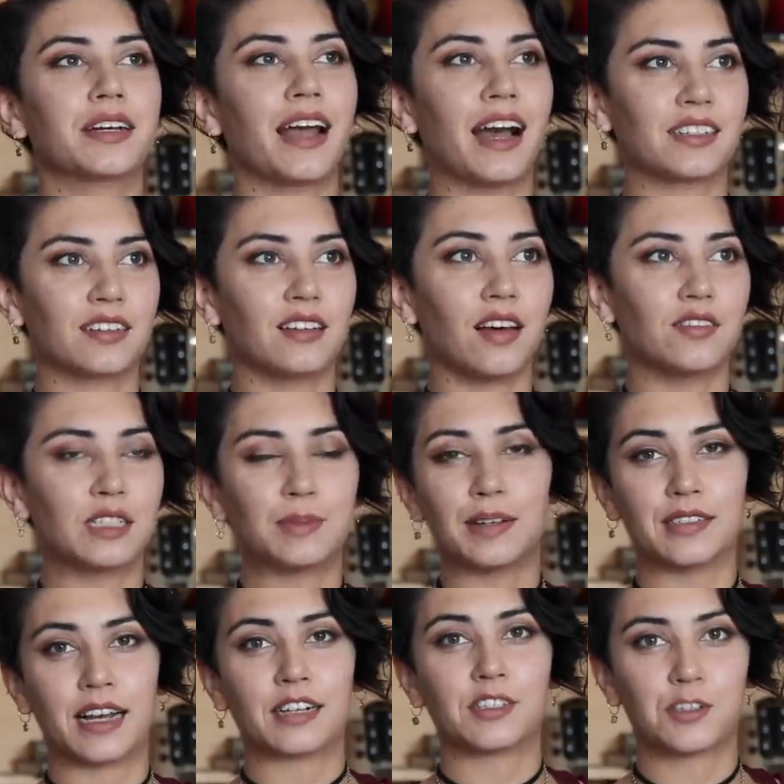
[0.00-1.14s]
cast love
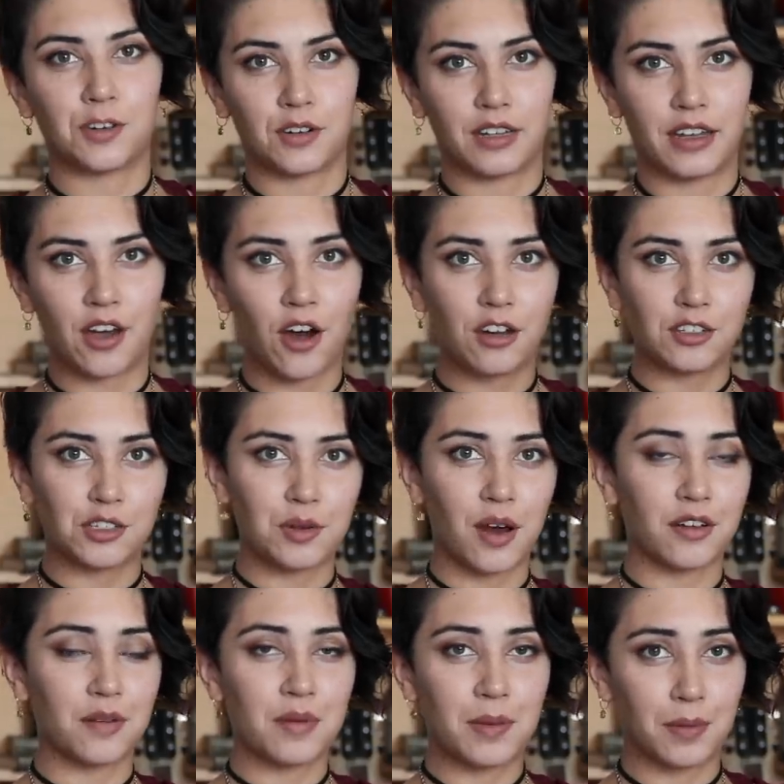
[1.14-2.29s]
spells externally onto
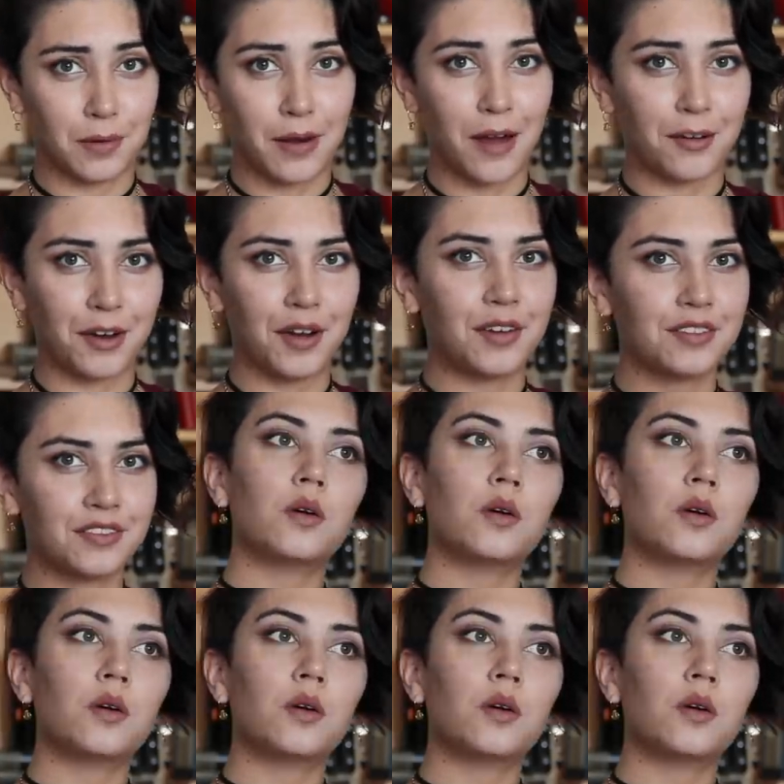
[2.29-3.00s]
other people around you.